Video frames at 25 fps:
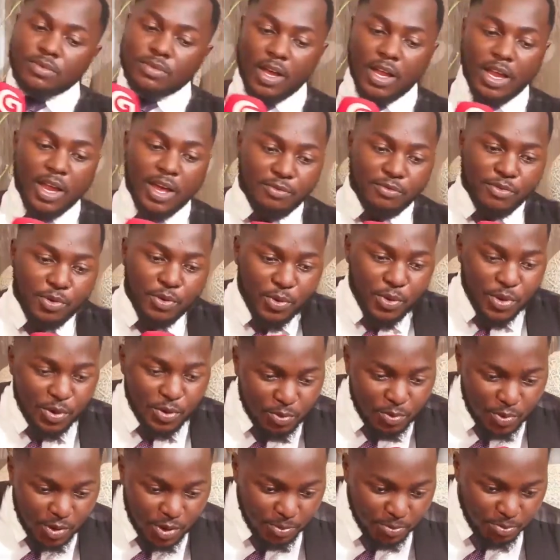I love the way
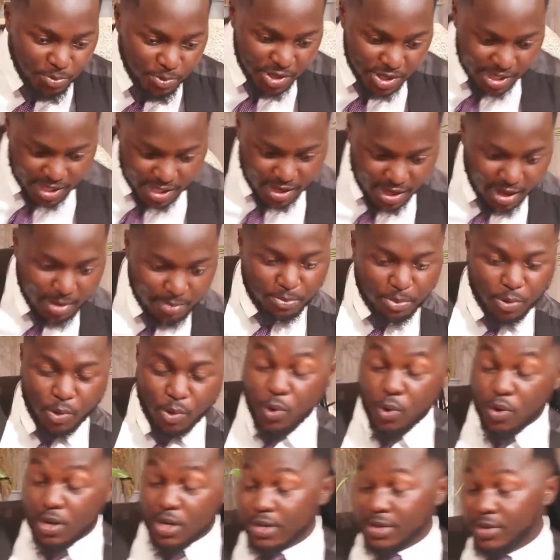you keep bringing up
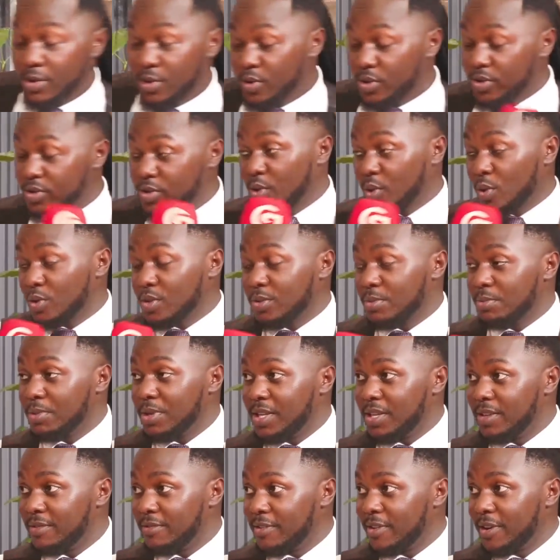God. You're a staunch
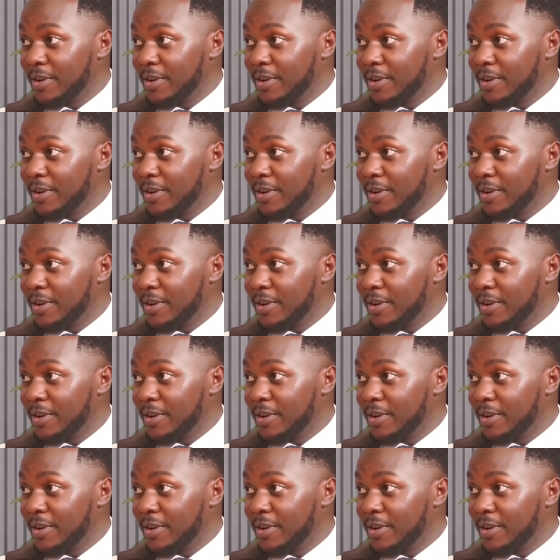believer.